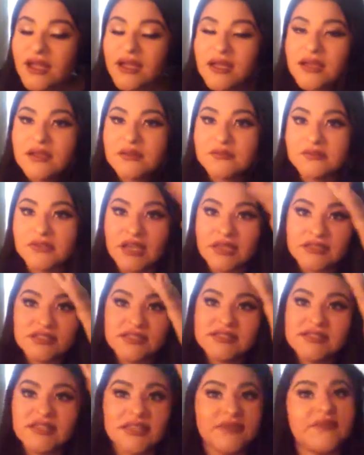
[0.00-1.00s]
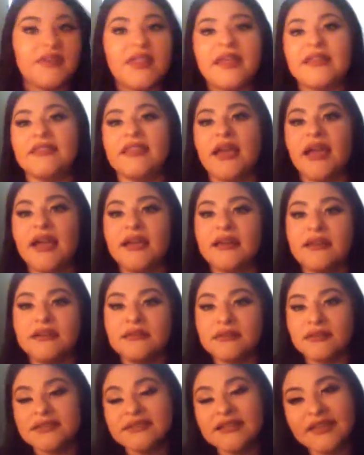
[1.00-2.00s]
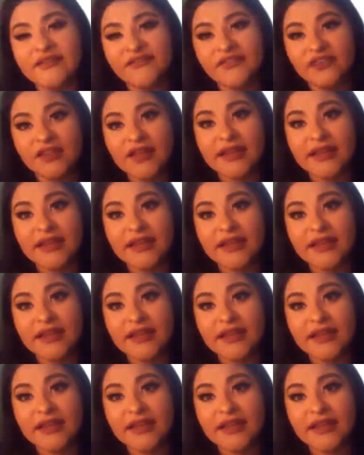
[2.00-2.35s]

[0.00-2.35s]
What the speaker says: I just leave it like that unless I feel